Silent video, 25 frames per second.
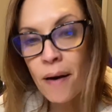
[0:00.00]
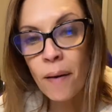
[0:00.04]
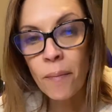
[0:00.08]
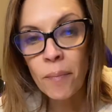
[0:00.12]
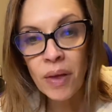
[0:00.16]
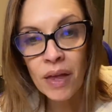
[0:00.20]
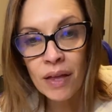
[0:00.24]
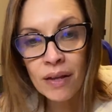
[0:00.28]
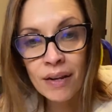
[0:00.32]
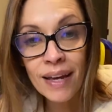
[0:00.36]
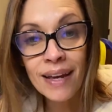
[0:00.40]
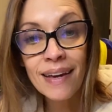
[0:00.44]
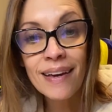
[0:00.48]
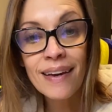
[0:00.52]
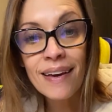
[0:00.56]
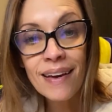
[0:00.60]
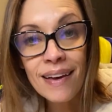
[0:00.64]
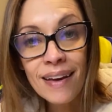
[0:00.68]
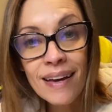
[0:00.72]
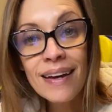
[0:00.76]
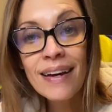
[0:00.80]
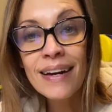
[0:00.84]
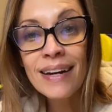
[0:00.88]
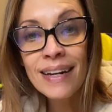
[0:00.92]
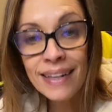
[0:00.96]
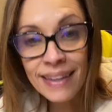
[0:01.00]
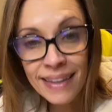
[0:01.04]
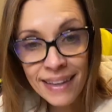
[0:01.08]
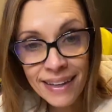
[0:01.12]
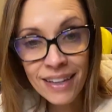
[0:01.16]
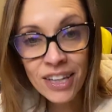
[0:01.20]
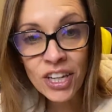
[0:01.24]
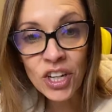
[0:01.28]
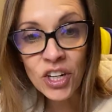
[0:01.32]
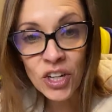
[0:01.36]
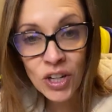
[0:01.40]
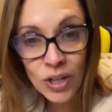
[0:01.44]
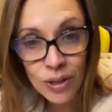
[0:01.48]
Melanie, get
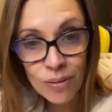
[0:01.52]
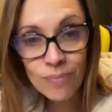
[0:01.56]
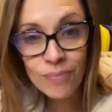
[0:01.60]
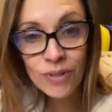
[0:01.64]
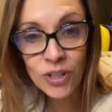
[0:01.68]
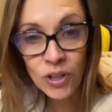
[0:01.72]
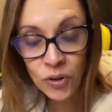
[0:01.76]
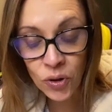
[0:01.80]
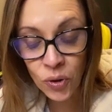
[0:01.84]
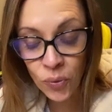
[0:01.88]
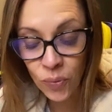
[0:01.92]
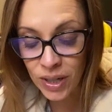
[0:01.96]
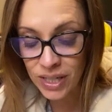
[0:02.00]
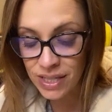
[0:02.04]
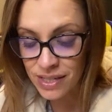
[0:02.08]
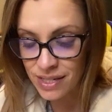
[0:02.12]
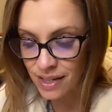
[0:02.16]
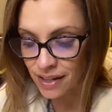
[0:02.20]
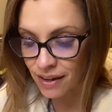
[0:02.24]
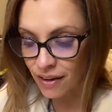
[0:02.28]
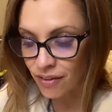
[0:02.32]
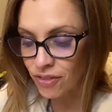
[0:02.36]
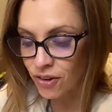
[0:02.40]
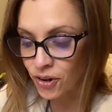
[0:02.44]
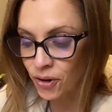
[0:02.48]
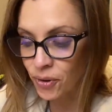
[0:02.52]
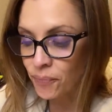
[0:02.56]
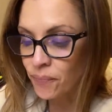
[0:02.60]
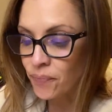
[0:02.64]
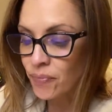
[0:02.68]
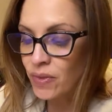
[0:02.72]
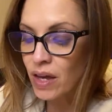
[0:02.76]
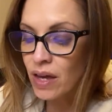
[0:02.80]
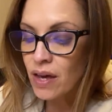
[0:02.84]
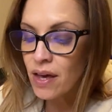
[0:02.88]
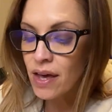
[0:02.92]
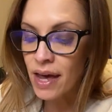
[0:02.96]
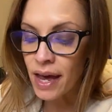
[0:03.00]
your you-know-what together.
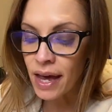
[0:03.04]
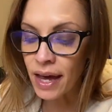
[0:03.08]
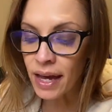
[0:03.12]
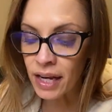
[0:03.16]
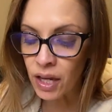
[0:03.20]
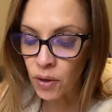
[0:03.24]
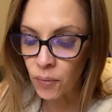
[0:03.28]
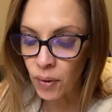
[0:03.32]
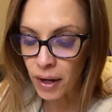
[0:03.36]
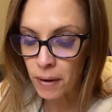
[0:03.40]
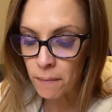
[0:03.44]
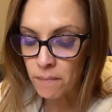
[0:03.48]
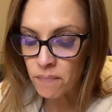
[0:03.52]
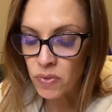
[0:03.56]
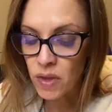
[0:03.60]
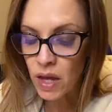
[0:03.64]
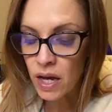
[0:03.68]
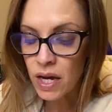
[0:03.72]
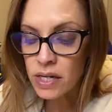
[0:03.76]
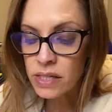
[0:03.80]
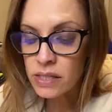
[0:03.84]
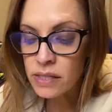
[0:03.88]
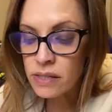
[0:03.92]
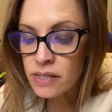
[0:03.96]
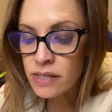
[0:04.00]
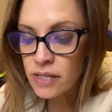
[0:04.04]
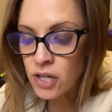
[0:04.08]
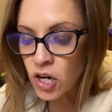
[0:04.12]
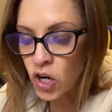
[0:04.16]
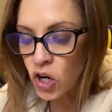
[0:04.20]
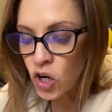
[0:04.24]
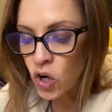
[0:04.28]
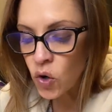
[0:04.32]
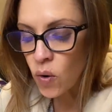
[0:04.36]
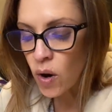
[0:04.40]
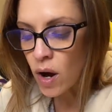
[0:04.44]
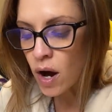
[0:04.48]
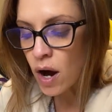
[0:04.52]
Anyway,
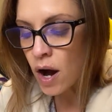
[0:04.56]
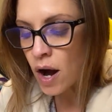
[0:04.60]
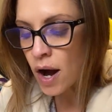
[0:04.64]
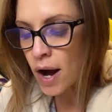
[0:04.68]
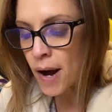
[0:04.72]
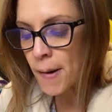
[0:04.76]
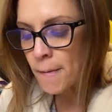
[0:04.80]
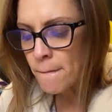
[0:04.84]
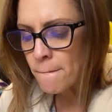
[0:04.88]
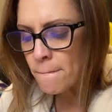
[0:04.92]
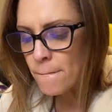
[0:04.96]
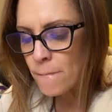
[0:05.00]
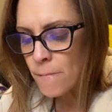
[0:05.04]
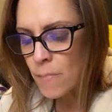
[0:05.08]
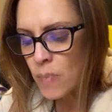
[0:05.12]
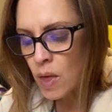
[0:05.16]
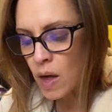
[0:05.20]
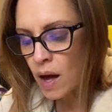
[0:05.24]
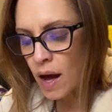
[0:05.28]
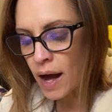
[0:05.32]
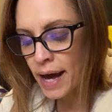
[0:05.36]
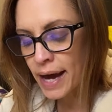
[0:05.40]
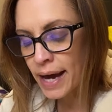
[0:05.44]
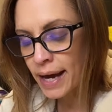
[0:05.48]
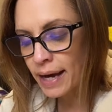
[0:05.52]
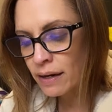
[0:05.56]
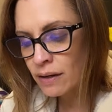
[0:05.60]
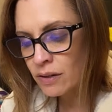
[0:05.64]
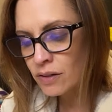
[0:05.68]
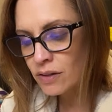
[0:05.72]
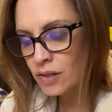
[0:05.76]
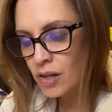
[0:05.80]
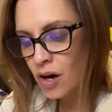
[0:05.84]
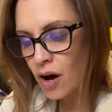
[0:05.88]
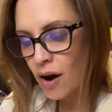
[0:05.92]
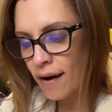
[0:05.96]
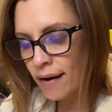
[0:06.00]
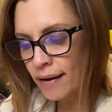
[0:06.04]
so I had a
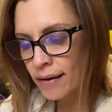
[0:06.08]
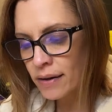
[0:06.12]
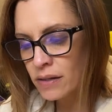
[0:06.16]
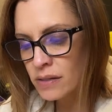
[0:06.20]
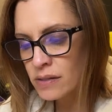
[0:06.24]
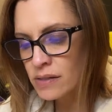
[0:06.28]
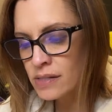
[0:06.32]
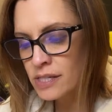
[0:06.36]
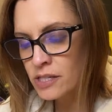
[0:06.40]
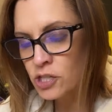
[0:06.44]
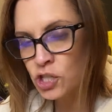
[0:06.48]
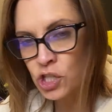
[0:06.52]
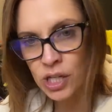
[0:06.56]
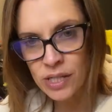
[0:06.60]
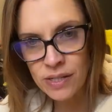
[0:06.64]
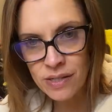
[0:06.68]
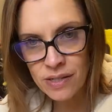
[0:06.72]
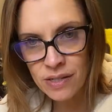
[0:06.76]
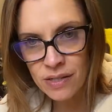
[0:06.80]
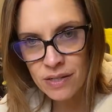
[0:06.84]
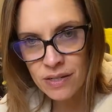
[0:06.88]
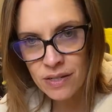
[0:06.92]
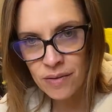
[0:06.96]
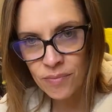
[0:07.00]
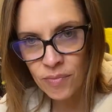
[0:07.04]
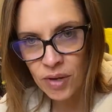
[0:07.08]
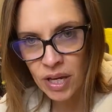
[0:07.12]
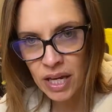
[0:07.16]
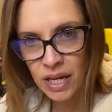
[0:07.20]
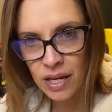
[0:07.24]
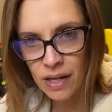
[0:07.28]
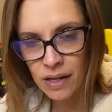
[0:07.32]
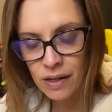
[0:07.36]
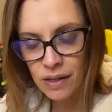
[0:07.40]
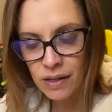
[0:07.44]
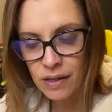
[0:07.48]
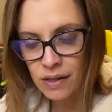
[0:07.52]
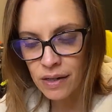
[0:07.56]
lot suggested to me.